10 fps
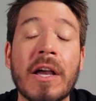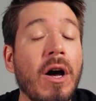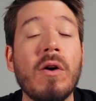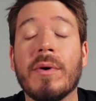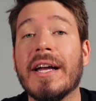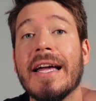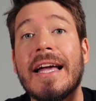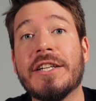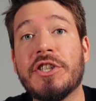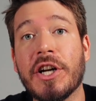Oh,
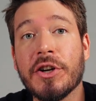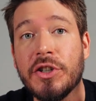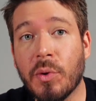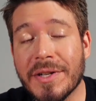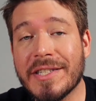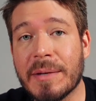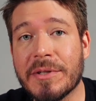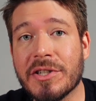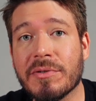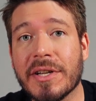and share your
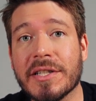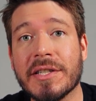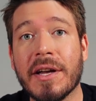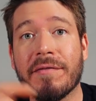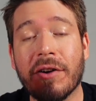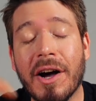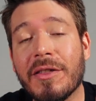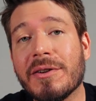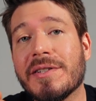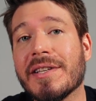tips and tricks for
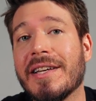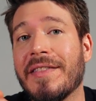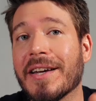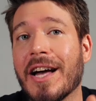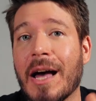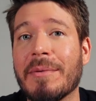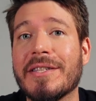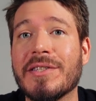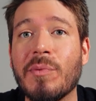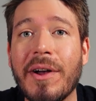others in the
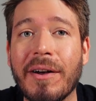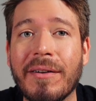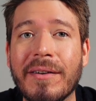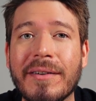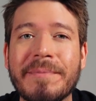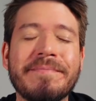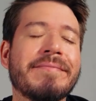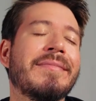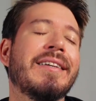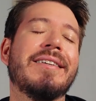comments as well.
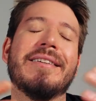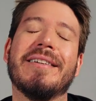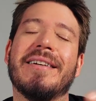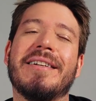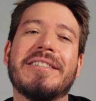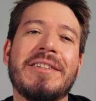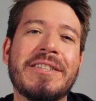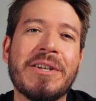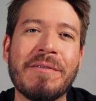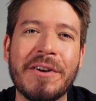So
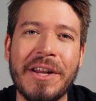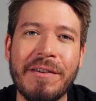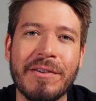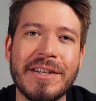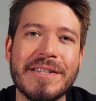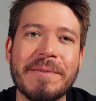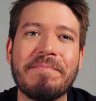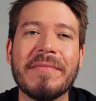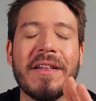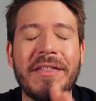that's all for today, friends.
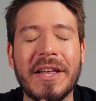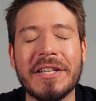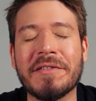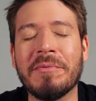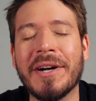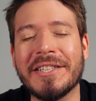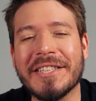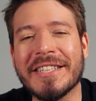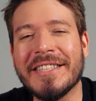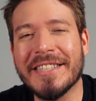Thanks for
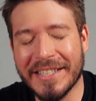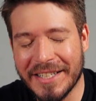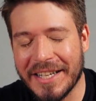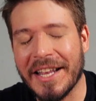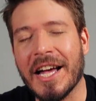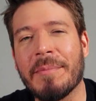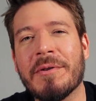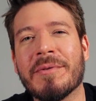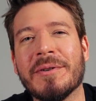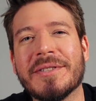watching, and happy
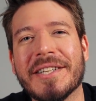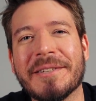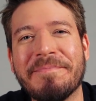roasting.